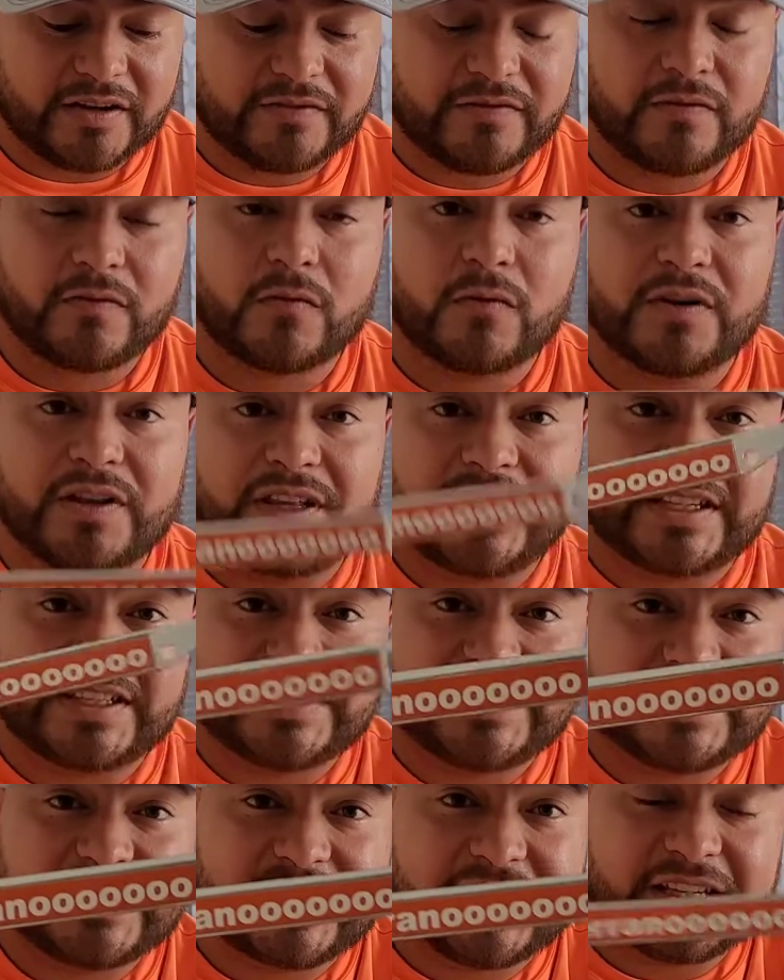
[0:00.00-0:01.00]
for
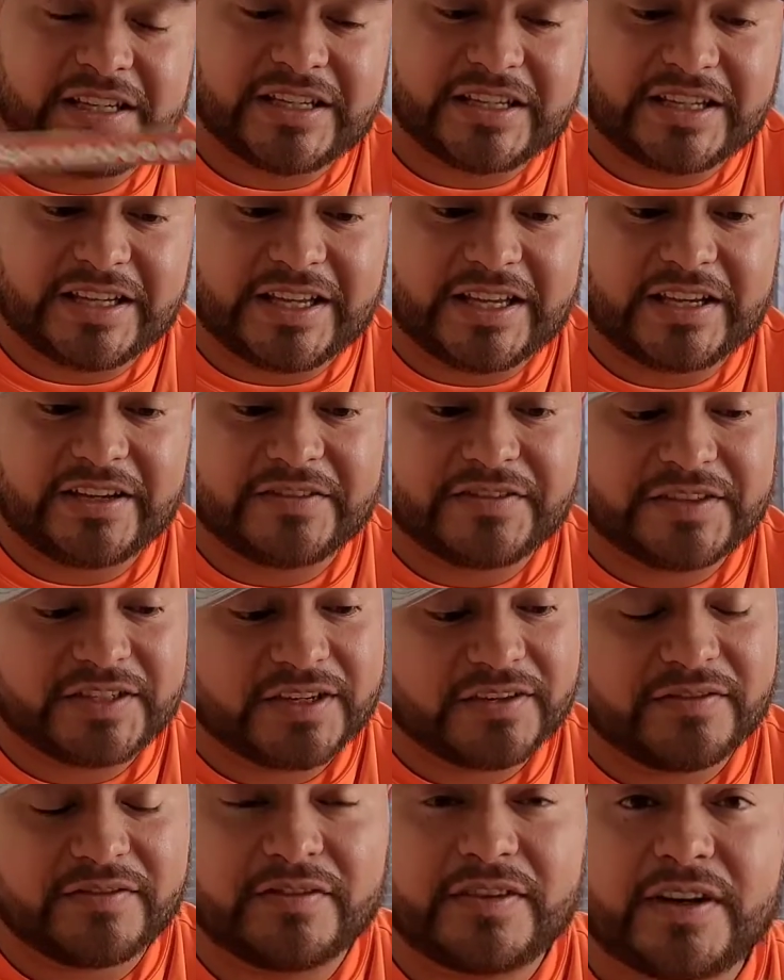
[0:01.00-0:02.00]
this gift.
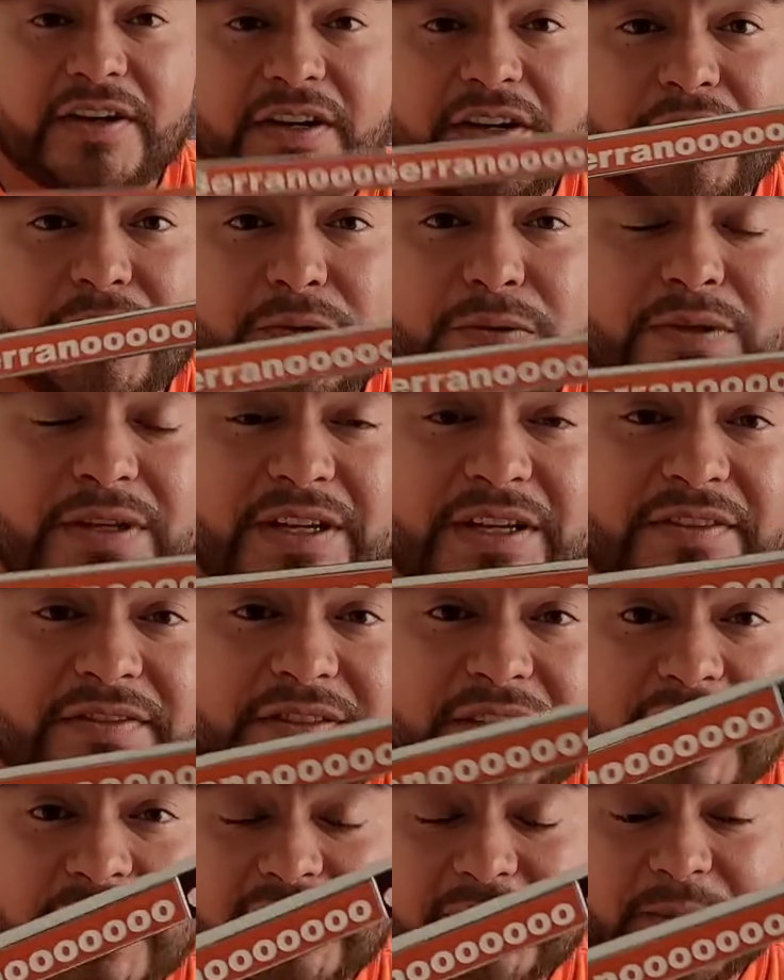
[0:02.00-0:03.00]
Very cool
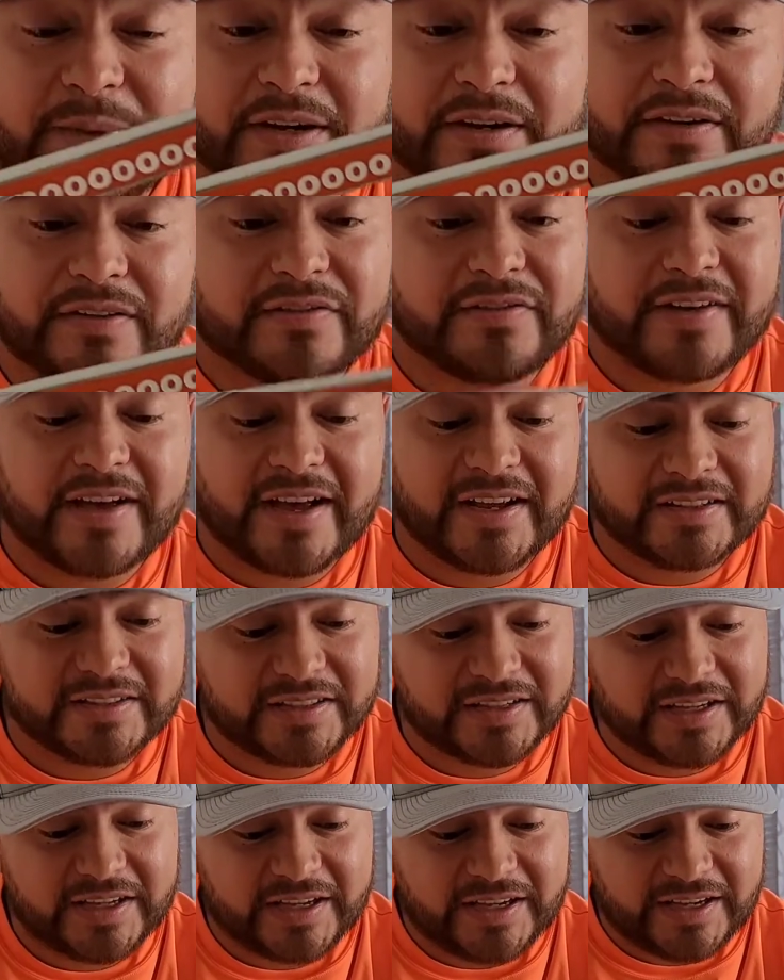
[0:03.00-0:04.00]
gift, as a matter of
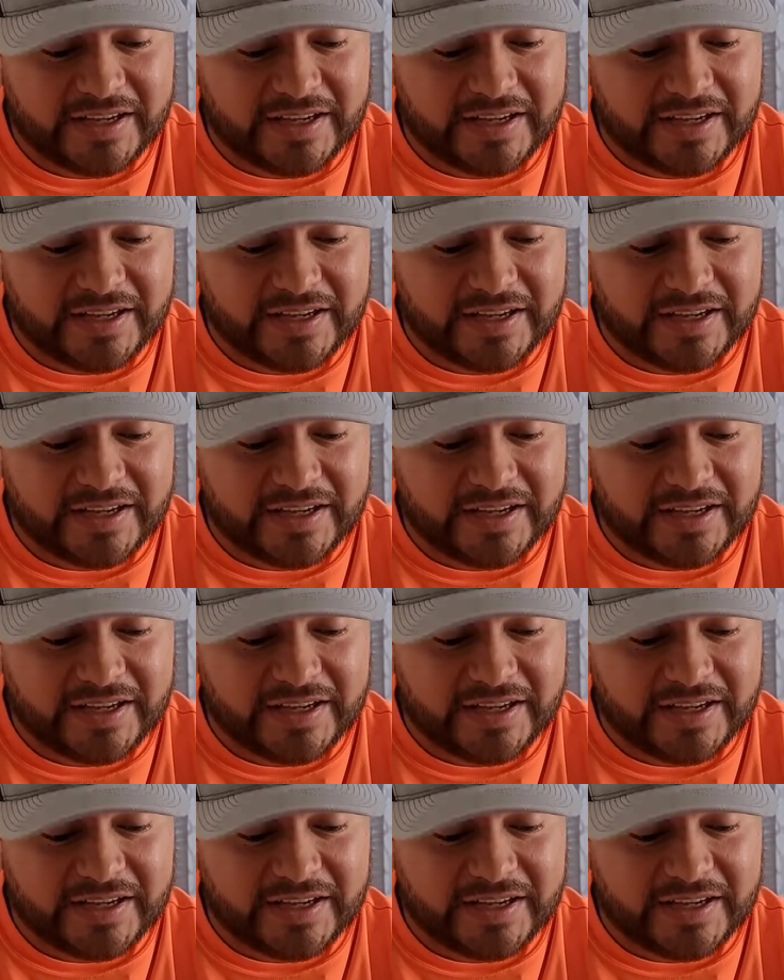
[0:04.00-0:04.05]
fact.